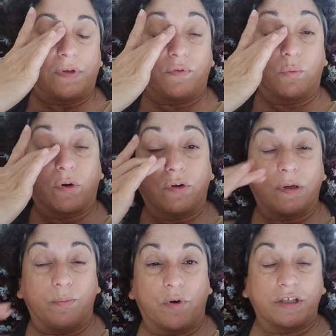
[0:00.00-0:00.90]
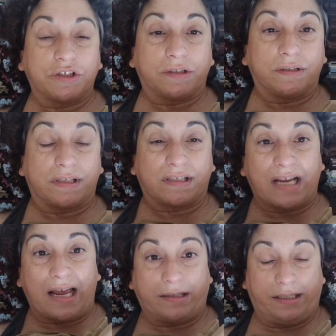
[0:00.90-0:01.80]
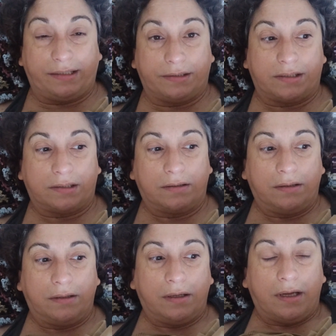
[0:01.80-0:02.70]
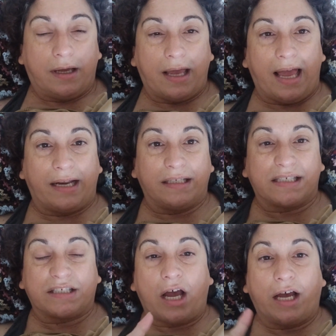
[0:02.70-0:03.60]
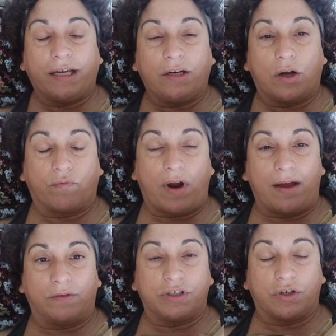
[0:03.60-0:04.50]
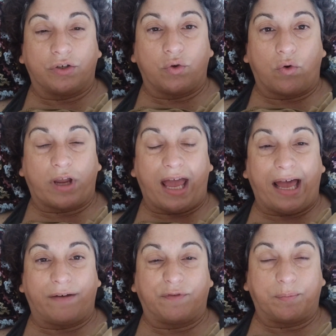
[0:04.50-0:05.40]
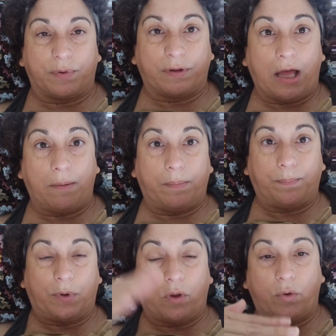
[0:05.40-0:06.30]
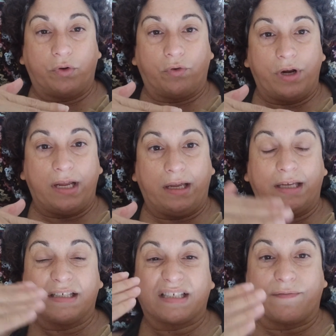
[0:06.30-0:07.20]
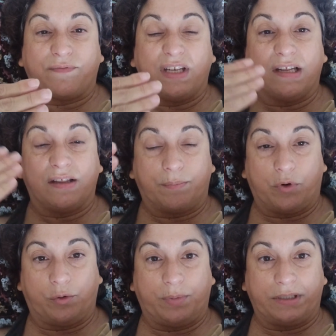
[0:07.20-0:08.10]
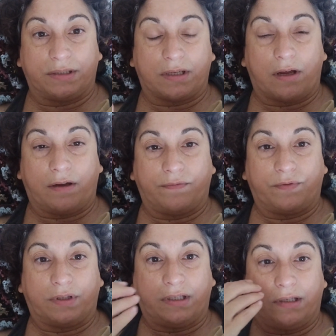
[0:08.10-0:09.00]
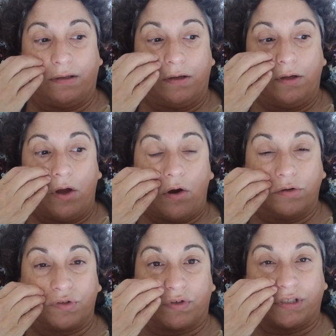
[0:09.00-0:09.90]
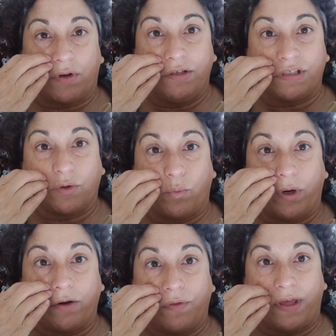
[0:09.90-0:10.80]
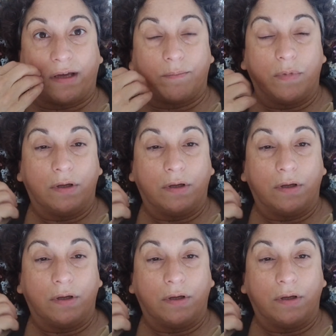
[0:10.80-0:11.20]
you're wearing compression stockings and it's tight around your calf below your knee, it's defeating the purpose of the hosiery. So I used to wear them